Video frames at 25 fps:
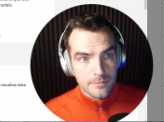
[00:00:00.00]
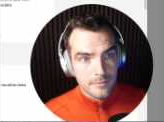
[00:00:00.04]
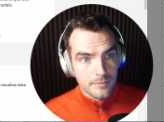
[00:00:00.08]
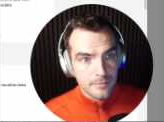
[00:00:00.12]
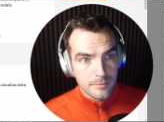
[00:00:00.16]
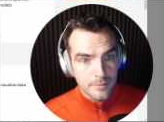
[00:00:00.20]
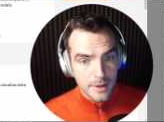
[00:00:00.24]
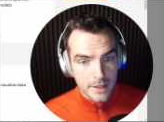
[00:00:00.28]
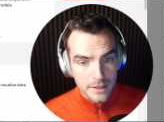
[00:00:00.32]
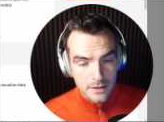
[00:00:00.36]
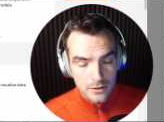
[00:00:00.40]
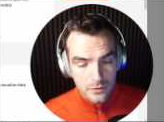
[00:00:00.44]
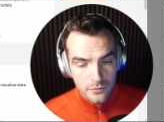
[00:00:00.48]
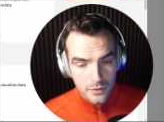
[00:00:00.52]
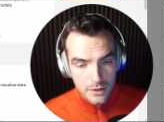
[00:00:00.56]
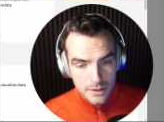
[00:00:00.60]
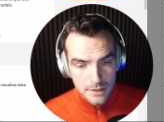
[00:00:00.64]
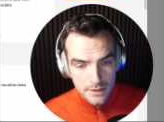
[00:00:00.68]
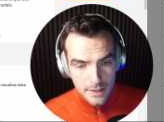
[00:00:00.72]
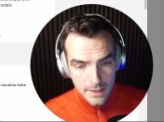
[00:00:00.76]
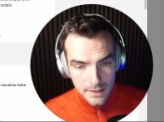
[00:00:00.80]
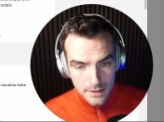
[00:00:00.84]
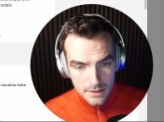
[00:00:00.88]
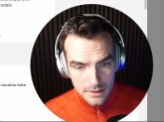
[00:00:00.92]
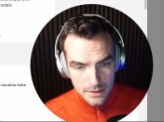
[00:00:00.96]
back to
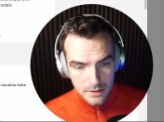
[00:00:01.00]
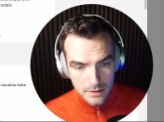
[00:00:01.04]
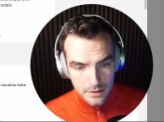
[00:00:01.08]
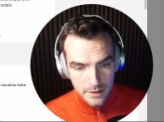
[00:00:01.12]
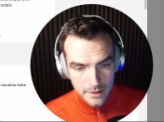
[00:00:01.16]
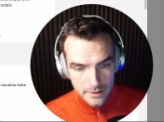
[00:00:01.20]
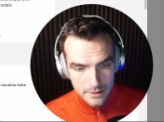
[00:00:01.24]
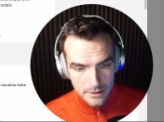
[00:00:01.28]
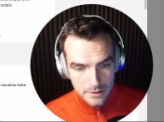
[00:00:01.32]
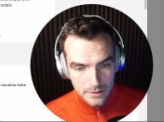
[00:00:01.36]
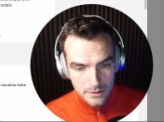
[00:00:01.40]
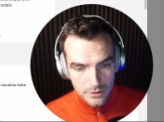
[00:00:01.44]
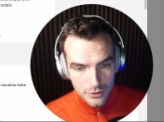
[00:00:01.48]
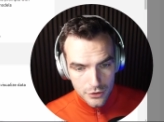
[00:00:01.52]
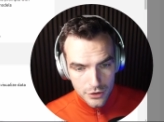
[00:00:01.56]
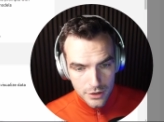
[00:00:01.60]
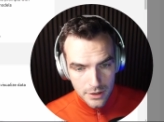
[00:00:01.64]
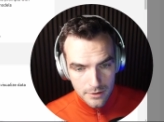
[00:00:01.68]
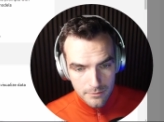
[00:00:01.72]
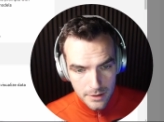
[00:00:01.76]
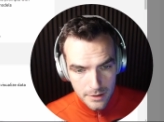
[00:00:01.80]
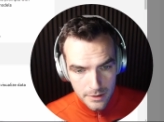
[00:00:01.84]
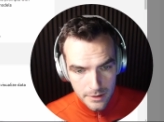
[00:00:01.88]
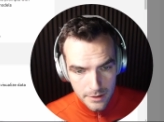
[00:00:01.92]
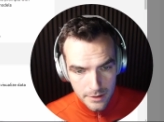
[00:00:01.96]
watsonx. Let's
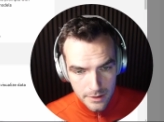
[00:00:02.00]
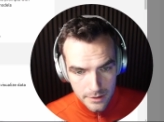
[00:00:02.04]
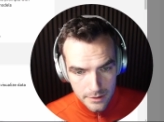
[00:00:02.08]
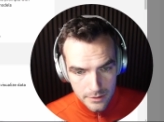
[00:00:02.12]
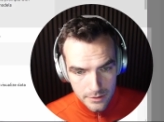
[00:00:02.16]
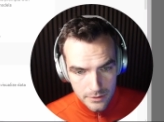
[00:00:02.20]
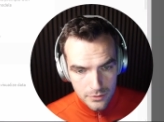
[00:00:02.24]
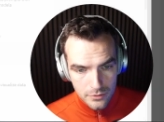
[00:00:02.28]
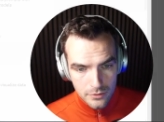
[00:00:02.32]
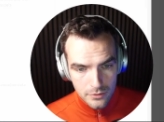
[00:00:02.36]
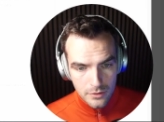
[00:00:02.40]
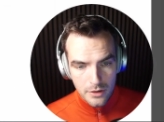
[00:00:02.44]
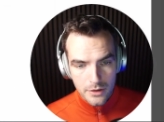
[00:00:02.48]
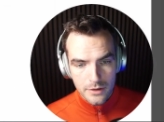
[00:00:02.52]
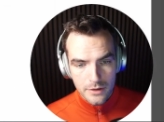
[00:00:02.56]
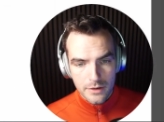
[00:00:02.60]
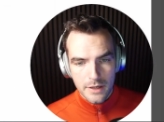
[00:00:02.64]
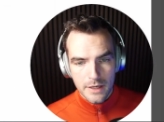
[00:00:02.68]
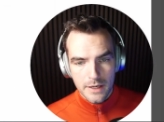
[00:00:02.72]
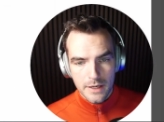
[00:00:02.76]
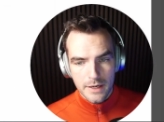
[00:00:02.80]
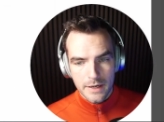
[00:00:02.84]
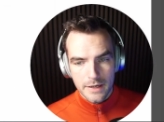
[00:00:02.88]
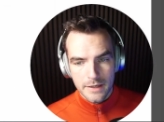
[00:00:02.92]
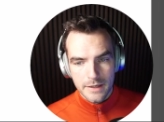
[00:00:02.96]
jump into Auto
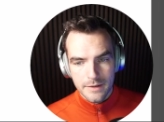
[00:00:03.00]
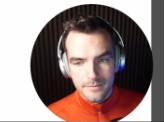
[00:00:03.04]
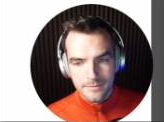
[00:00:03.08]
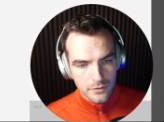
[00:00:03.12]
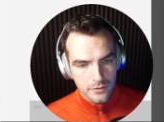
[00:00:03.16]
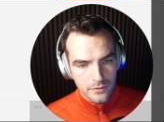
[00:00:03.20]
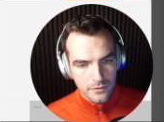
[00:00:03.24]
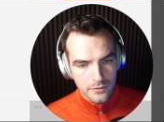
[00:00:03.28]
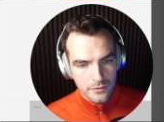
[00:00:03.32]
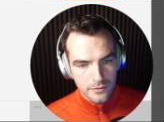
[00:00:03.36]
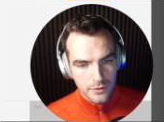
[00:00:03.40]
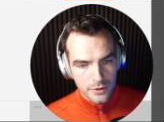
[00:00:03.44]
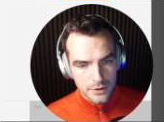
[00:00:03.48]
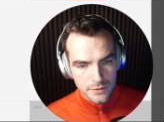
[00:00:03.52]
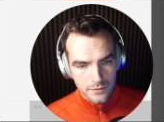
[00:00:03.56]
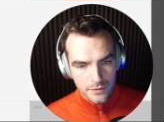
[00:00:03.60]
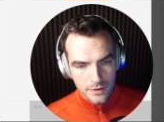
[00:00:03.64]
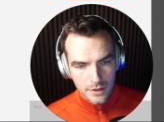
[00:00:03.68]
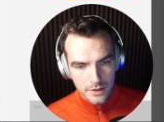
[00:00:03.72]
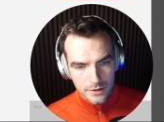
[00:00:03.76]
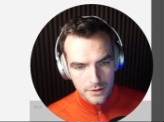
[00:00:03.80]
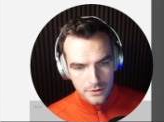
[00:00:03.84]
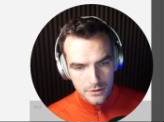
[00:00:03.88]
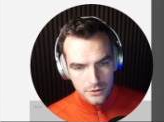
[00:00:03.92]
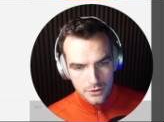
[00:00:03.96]
AI. First, we
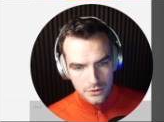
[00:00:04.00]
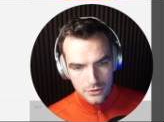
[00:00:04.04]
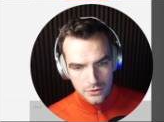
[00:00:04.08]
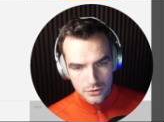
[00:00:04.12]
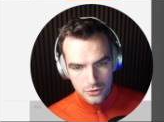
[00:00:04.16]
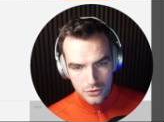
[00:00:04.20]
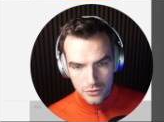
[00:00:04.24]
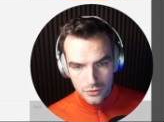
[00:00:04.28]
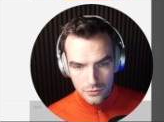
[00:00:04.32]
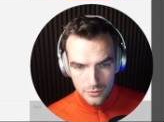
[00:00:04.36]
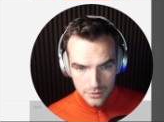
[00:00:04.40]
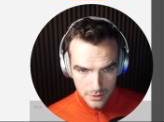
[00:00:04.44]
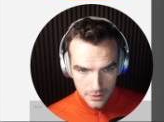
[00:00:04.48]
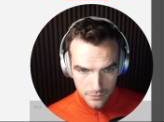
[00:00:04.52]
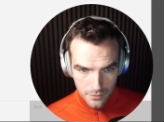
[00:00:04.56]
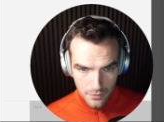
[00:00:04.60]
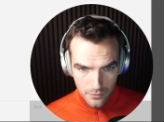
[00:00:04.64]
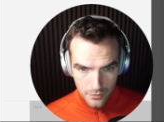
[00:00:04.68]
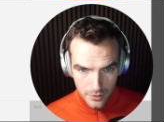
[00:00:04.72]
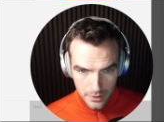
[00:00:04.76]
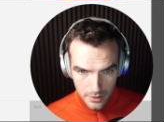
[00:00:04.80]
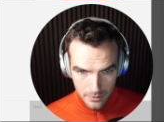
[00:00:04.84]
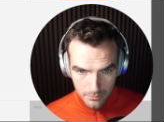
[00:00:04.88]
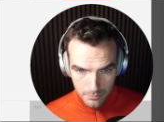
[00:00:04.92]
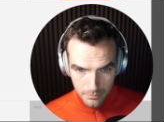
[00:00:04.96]
got the choose if you
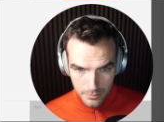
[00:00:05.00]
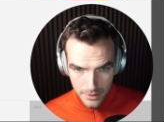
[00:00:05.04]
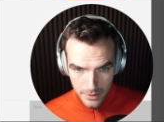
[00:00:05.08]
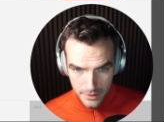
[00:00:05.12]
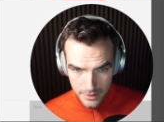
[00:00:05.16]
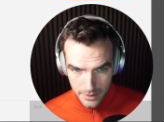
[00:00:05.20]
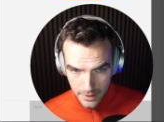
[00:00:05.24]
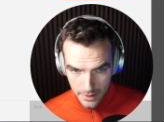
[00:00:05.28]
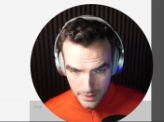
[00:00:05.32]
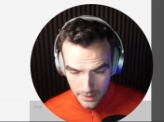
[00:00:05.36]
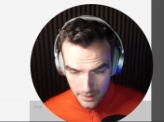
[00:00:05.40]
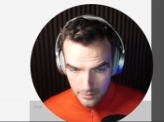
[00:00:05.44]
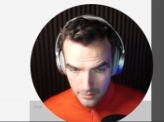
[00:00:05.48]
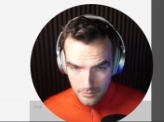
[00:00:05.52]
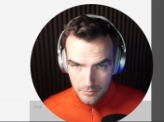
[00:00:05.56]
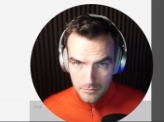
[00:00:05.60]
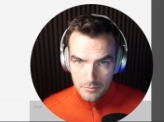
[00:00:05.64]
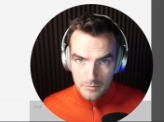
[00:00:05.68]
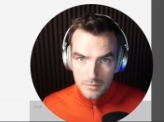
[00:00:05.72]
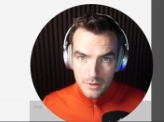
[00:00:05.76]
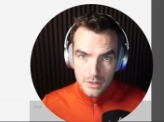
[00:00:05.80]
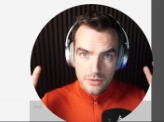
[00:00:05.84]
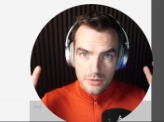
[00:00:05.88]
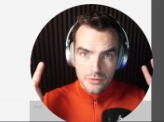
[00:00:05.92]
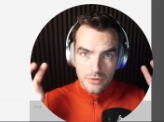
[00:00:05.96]
want to build a
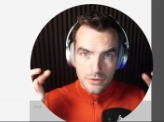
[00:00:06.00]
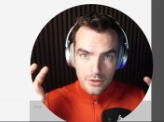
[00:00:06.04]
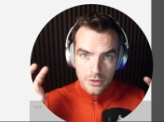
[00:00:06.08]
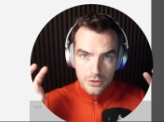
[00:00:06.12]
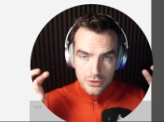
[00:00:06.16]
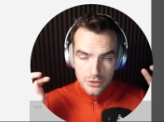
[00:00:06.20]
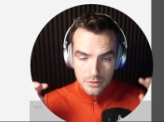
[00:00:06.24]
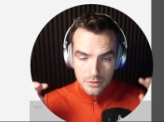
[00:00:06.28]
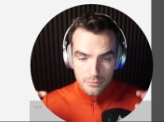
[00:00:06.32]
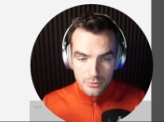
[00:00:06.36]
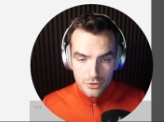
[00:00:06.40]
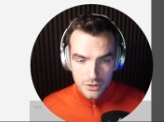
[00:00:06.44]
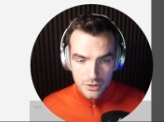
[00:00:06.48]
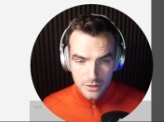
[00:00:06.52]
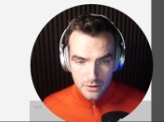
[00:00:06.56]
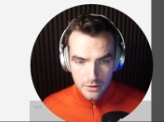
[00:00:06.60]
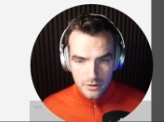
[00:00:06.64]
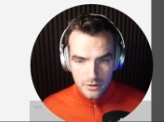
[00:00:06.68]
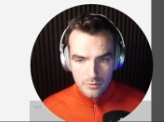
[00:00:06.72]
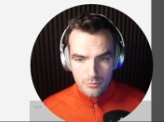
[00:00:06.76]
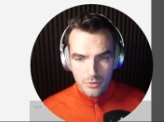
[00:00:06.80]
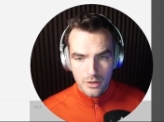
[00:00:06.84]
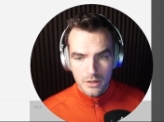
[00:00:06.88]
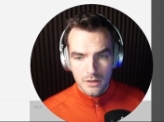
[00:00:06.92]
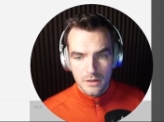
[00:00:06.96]
traditional machine
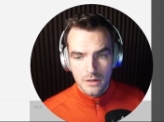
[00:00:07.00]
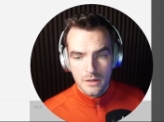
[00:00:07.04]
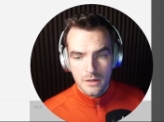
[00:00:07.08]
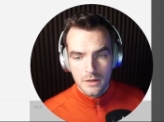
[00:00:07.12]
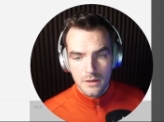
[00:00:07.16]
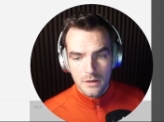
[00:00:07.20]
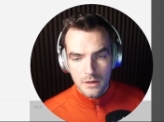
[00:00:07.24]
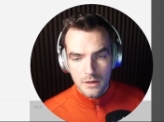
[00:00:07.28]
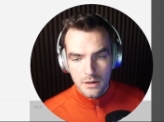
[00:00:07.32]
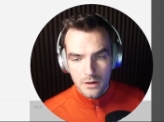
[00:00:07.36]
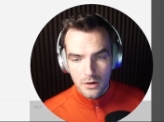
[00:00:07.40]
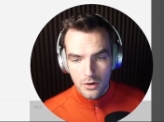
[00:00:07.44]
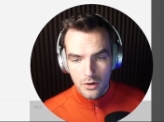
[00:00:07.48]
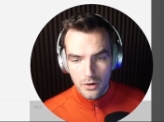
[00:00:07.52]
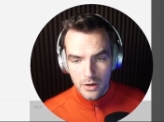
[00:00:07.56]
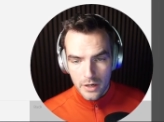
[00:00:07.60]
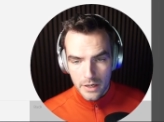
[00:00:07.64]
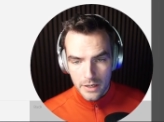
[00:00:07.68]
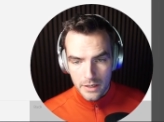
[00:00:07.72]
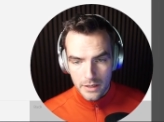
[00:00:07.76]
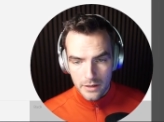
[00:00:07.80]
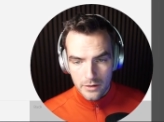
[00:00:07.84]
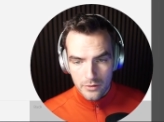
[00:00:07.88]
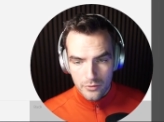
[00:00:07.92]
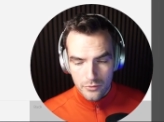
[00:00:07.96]
learning model or
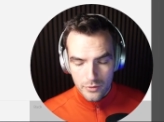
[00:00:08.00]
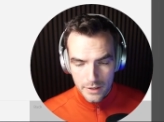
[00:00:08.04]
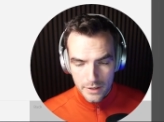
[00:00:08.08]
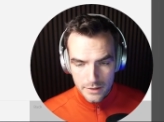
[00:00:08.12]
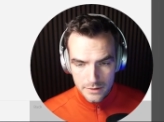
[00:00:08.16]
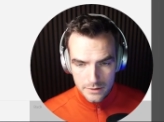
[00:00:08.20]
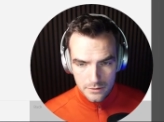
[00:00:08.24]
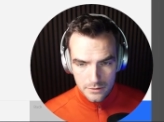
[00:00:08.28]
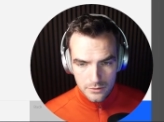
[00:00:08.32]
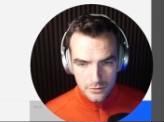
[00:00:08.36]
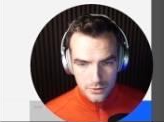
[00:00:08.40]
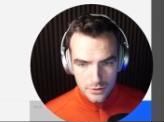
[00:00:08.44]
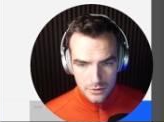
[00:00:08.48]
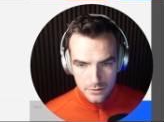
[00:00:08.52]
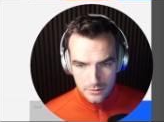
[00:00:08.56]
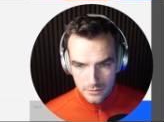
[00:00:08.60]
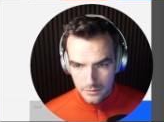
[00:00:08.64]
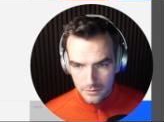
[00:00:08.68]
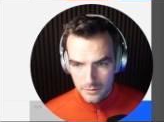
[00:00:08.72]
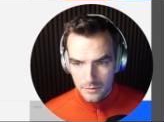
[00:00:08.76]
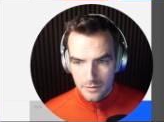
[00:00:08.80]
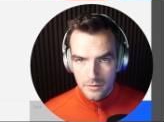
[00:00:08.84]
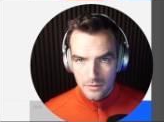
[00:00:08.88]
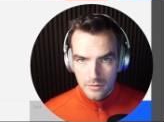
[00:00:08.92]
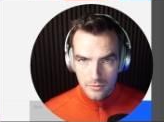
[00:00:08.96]
a RAG solution.
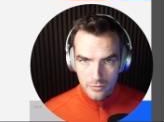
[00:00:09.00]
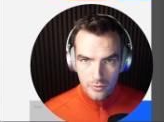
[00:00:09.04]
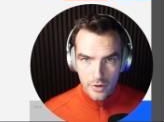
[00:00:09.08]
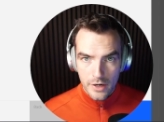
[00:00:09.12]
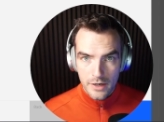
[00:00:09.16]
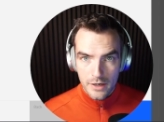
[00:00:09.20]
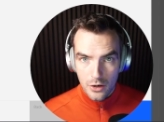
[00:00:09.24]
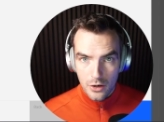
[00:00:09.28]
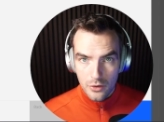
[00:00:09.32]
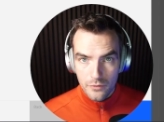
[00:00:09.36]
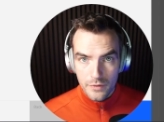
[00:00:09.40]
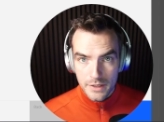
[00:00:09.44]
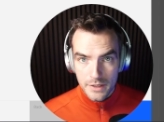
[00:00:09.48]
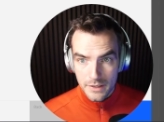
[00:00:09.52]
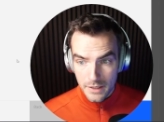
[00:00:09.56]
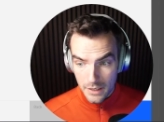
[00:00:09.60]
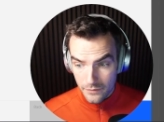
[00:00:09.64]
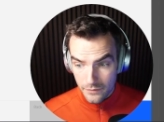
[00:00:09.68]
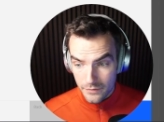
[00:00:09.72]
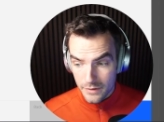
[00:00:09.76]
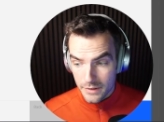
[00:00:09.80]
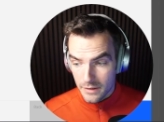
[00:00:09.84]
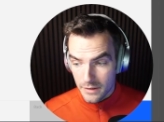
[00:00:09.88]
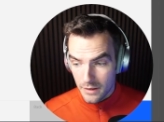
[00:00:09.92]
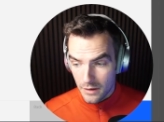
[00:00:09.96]
Right now, we
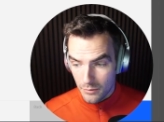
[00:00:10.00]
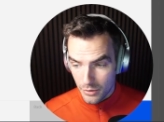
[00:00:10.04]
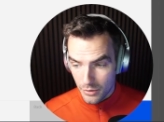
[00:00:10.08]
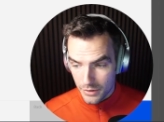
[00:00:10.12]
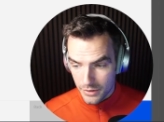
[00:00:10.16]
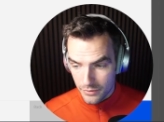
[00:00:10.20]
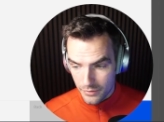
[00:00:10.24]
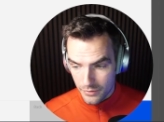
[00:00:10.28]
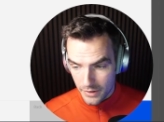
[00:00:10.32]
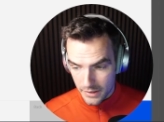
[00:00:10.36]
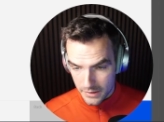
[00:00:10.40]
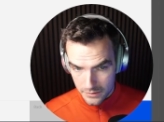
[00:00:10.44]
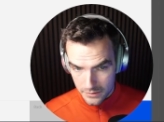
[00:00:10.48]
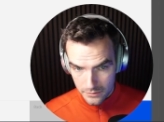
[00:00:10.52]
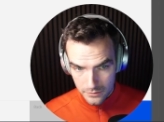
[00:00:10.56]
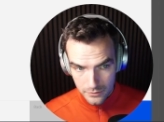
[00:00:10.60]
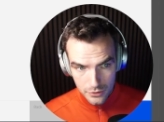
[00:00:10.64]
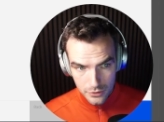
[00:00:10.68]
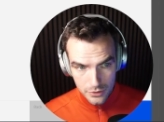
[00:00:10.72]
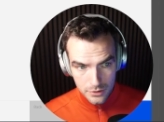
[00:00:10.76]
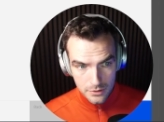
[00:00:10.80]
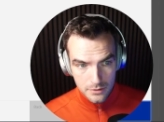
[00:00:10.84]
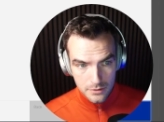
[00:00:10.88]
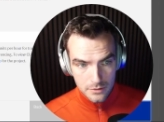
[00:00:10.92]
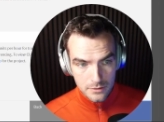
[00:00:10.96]
definitely care about the RAG
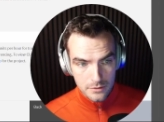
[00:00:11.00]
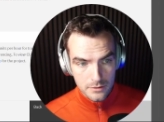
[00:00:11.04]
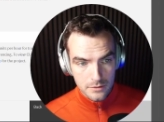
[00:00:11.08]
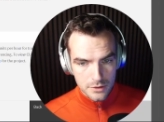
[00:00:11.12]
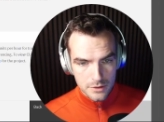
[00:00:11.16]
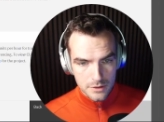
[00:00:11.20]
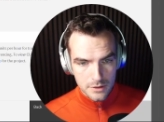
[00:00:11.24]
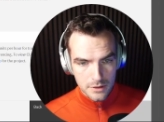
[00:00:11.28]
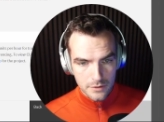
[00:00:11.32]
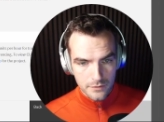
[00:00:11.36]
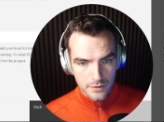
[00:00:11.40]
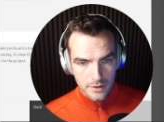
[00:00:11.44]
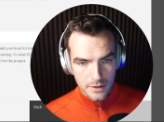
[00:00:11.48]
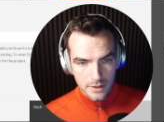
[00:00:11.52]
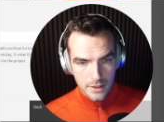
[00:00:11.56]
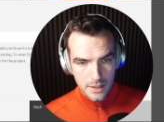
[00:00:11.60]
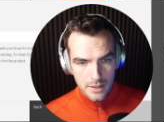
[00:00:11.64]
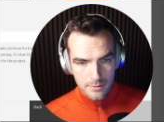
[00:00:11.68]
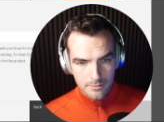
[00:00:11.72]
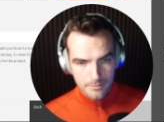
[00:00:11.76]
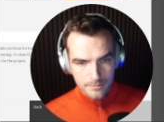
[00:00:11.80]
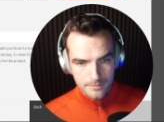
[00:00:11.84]
solution. Let's give it a name,